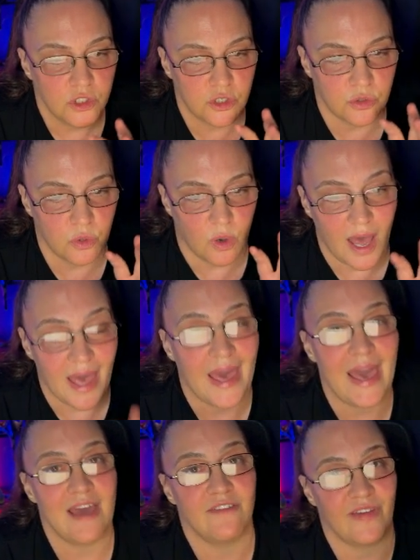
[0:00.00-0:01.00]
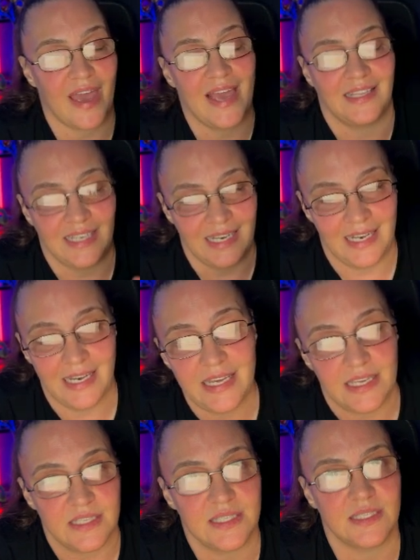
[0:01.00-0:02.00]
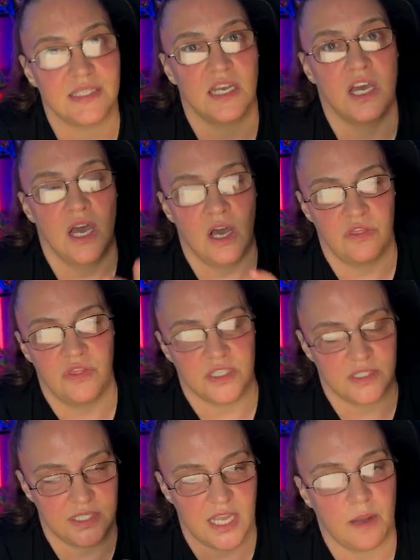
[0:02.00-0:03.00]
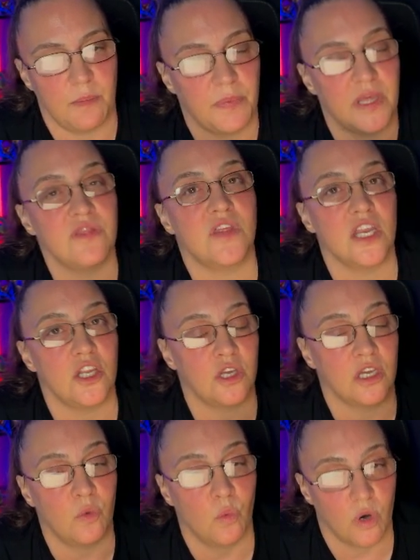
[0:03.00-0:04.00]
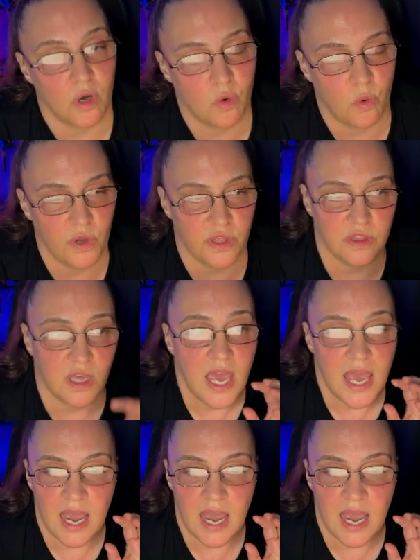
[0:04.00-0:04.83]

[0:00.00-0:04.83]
to have at least the template that you can work with.